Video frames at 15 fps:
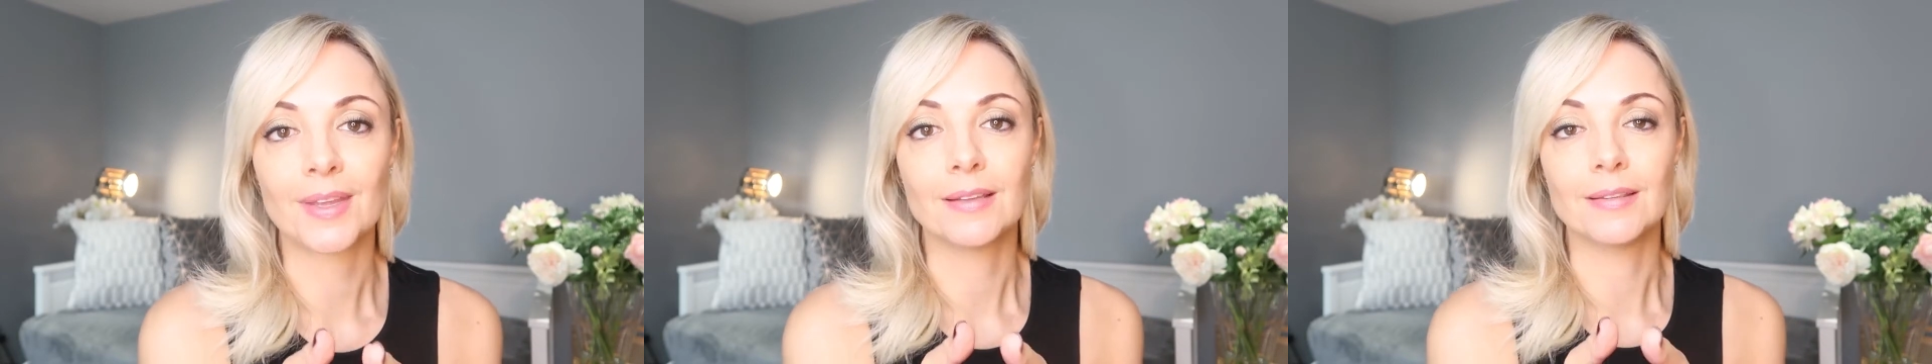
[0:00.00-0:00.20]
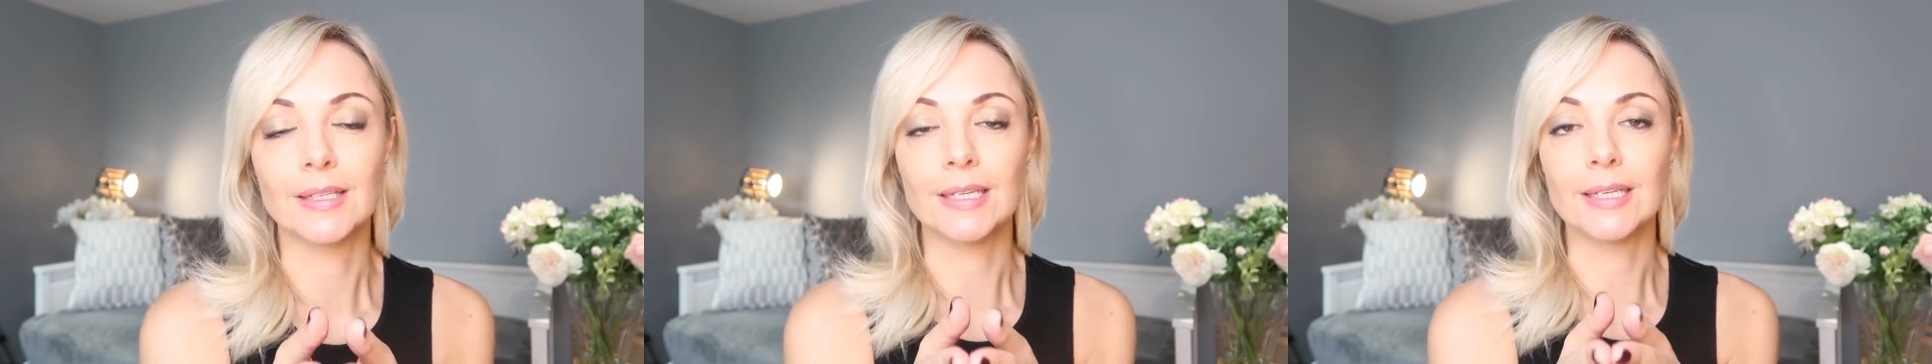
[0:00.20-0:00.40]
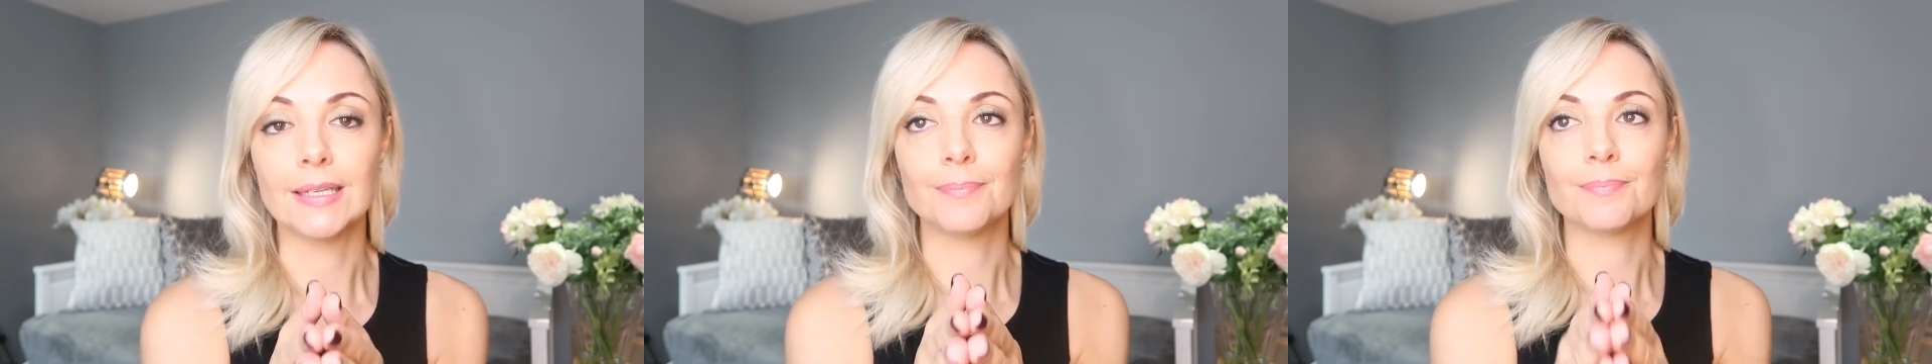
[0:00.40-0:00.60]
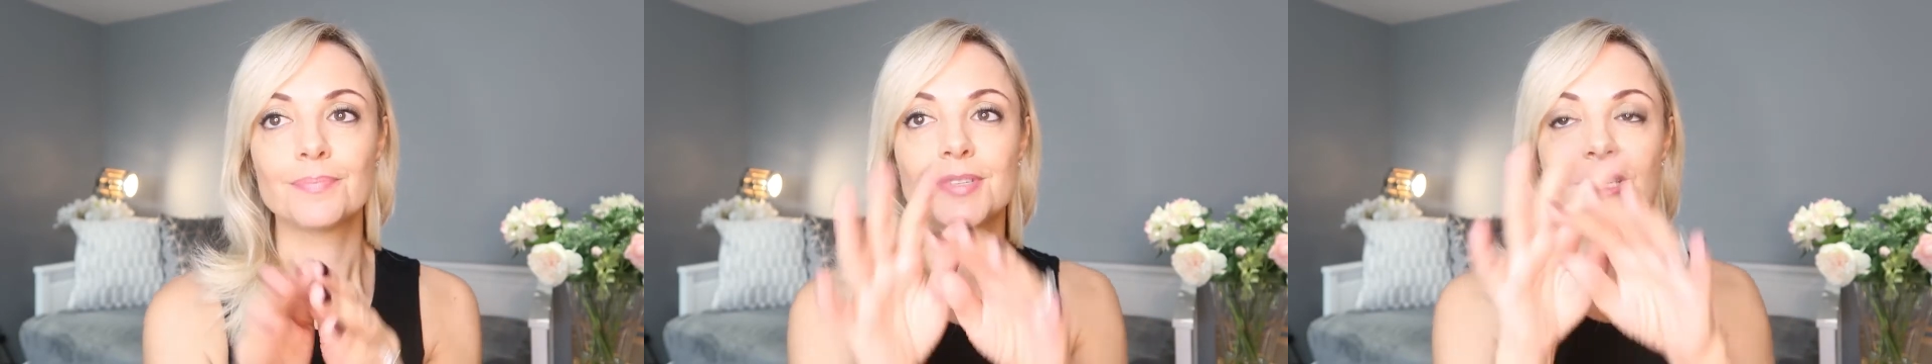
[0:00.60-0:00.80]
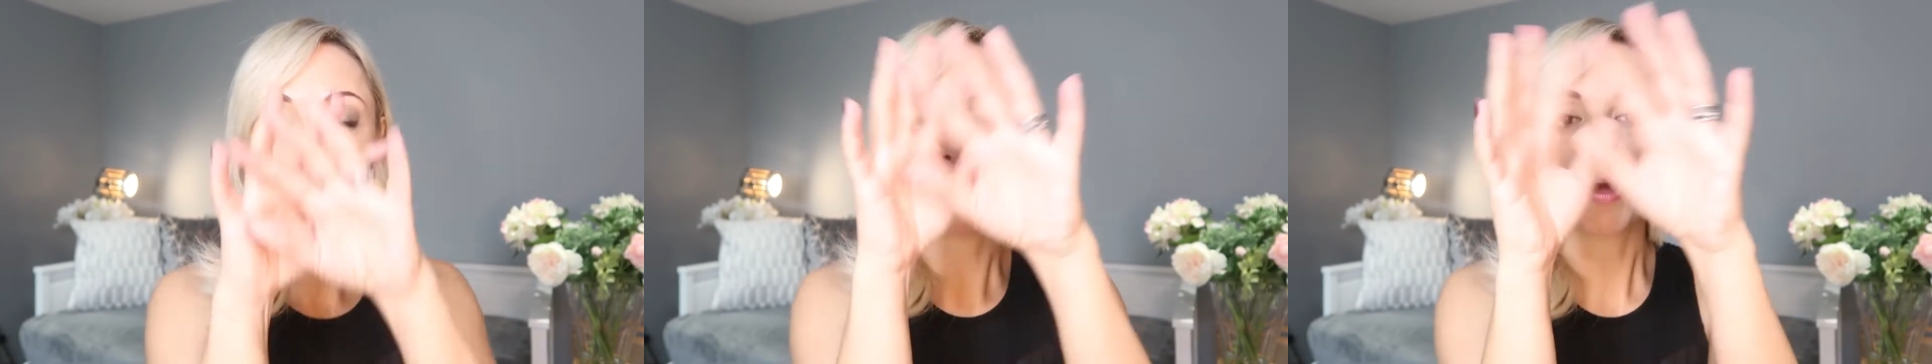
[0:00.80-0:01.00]
the
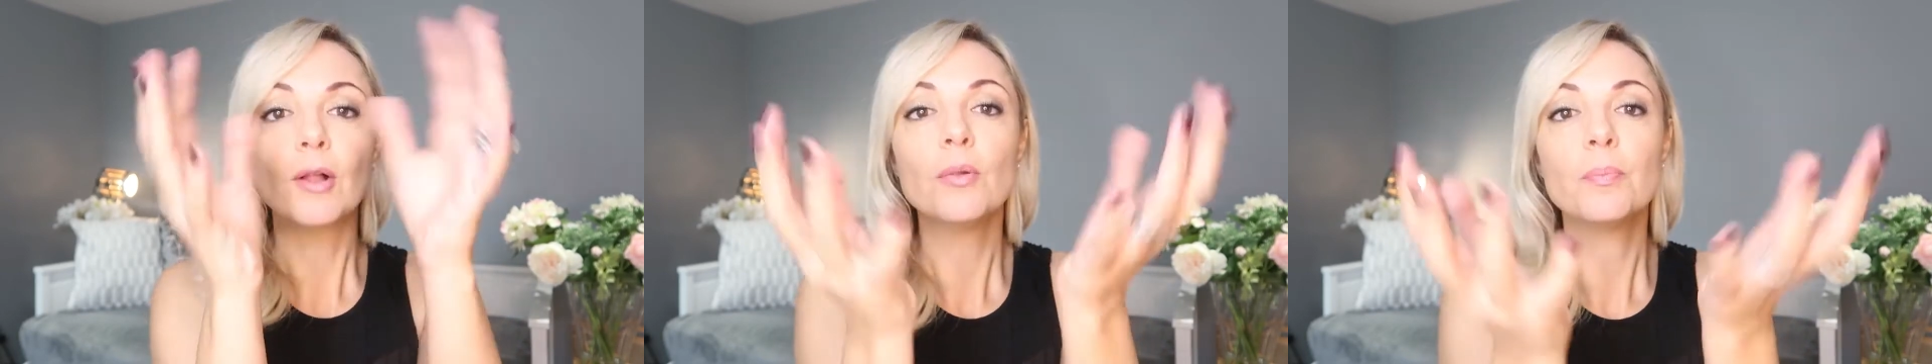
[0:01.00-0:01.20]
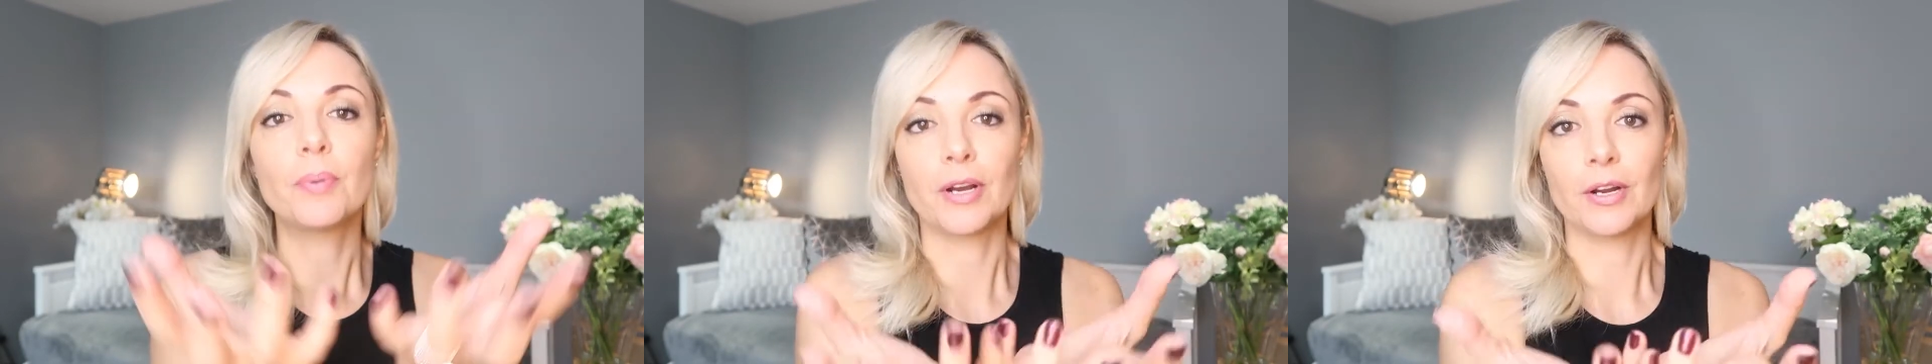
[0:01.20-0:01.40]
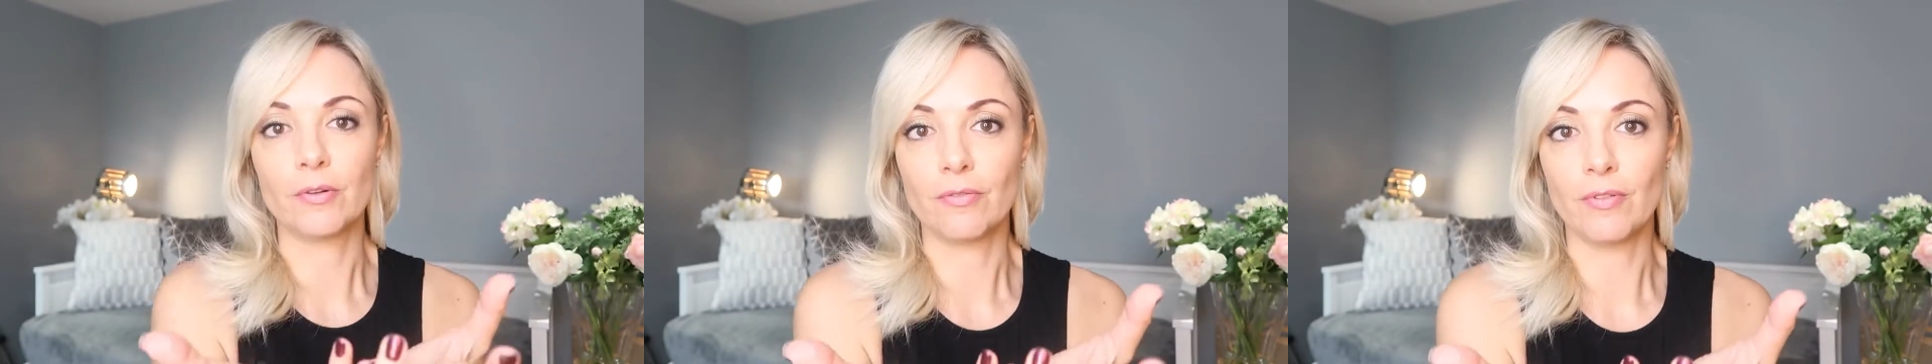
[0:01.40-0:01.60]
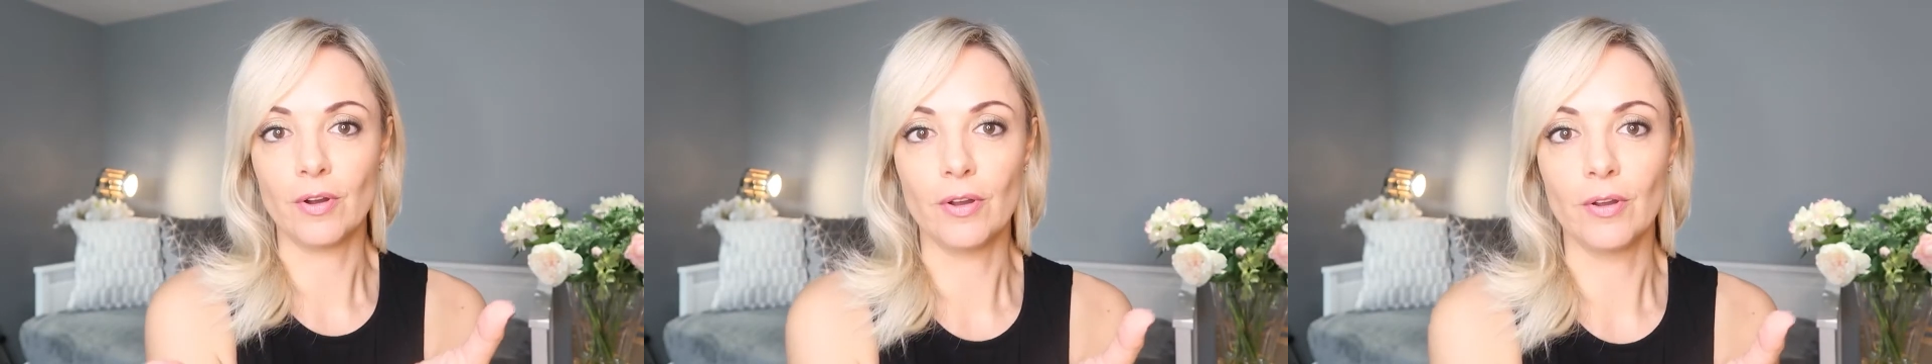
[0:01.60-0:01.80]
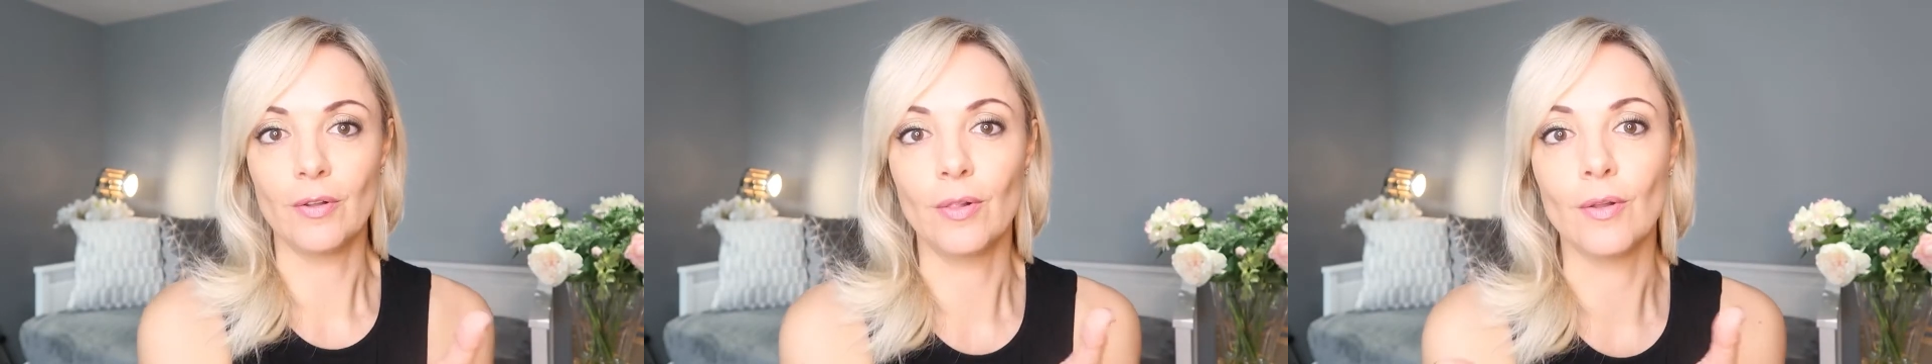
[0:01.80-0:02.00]
smell
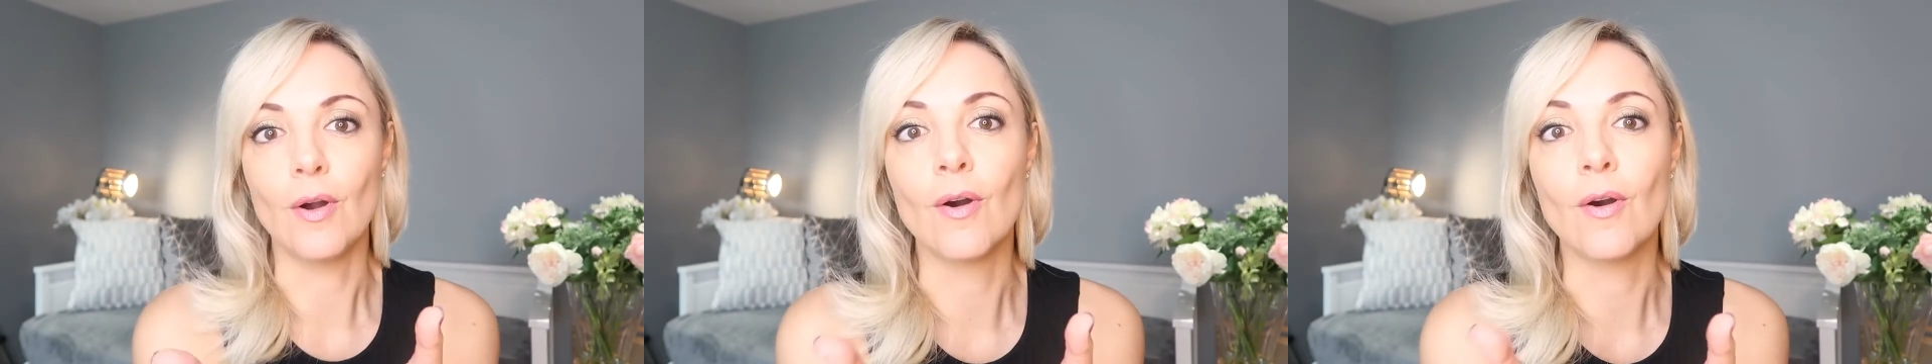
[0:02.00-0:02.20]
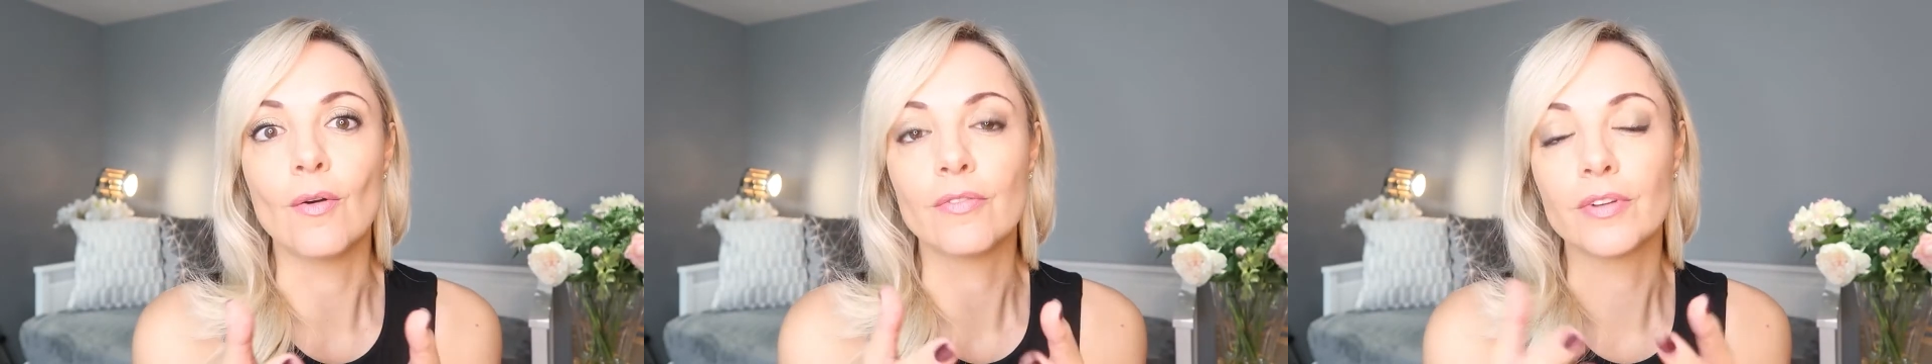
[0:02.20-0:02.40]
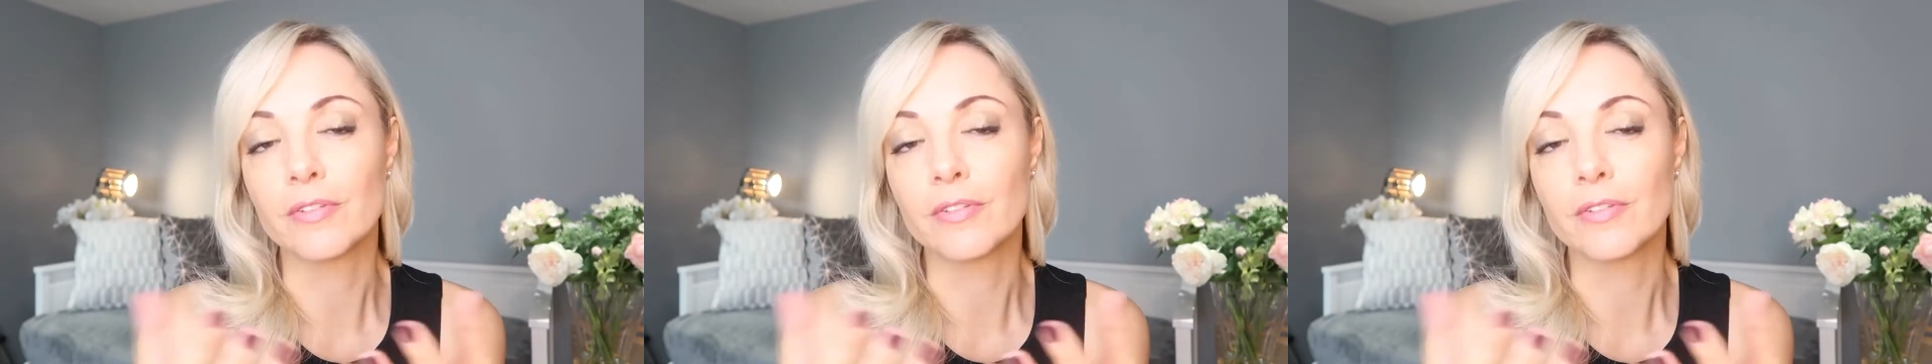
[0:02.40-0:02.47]
profile of